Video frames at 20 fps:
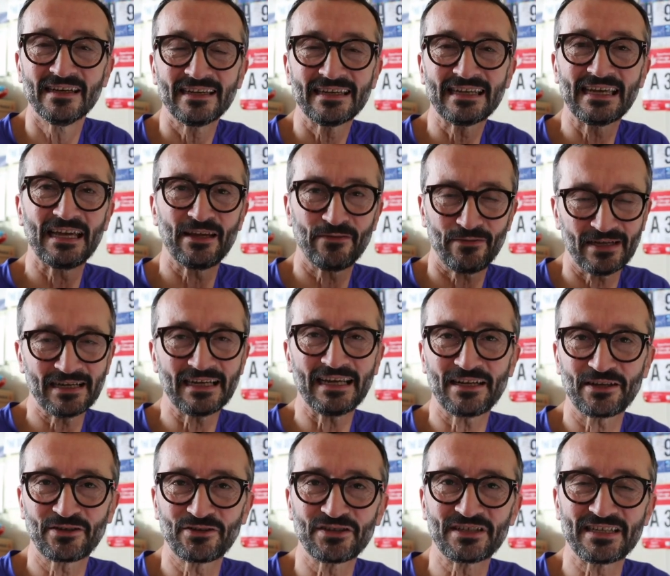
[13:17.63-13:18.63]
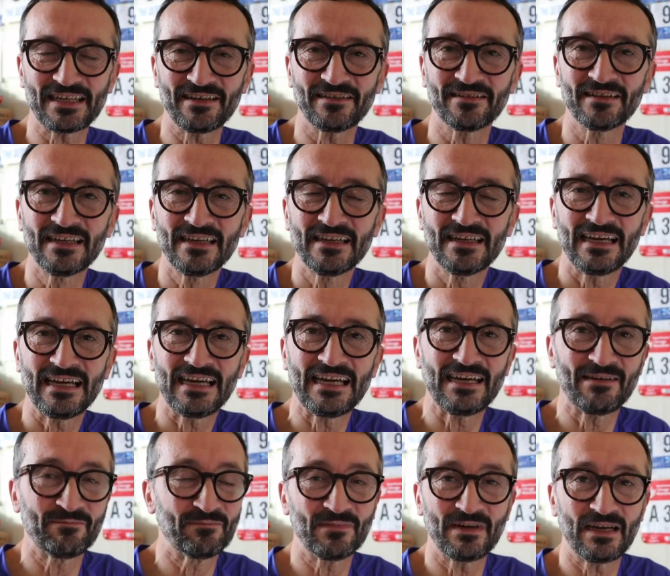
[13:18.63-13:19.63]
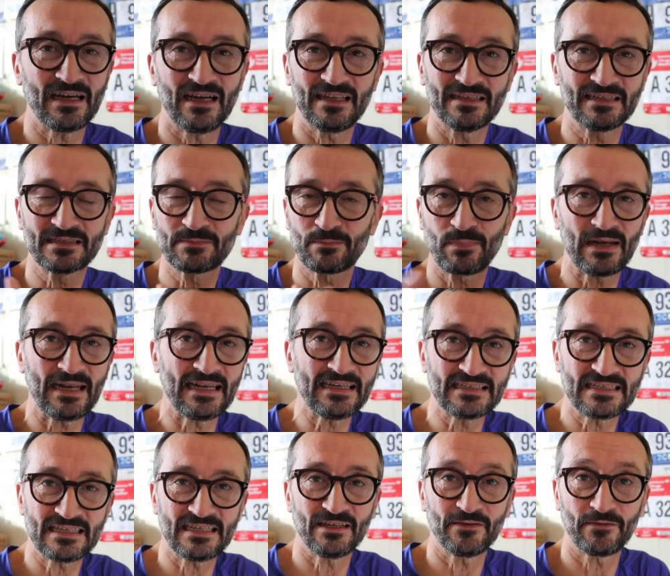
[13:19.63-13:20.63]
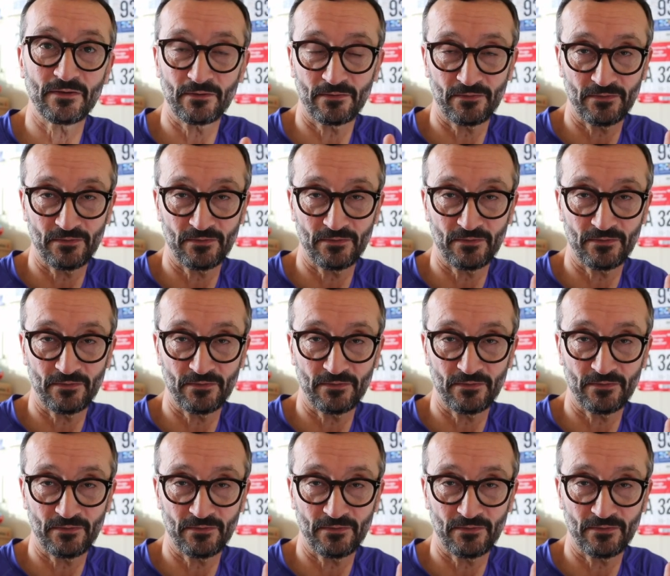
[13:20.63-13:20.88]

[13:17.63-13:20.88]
Yeah, if I can get a good deal, there's plenty of,